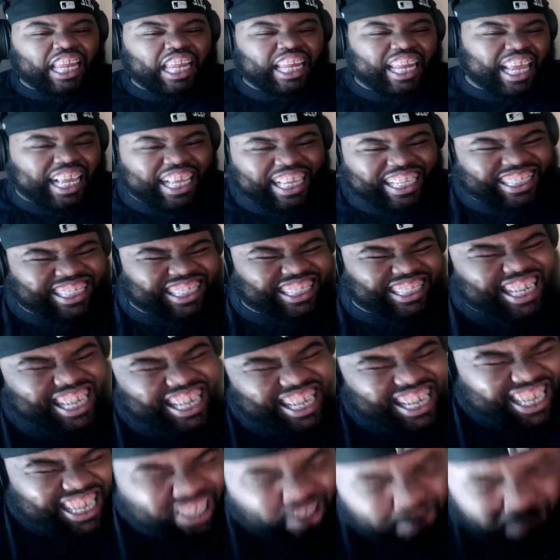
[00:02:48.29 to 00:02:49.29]
Niggas
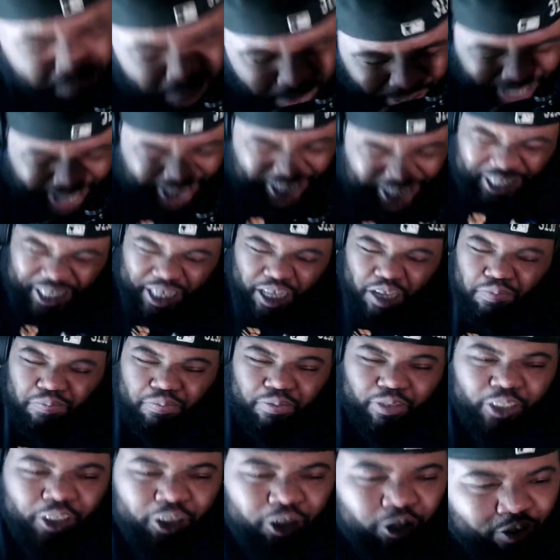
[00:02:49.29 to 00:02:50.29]
in this bitch keep
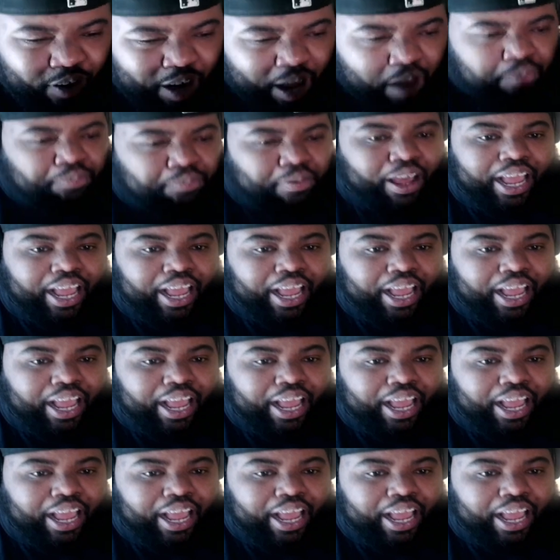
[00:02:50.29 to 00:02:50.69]
a strap.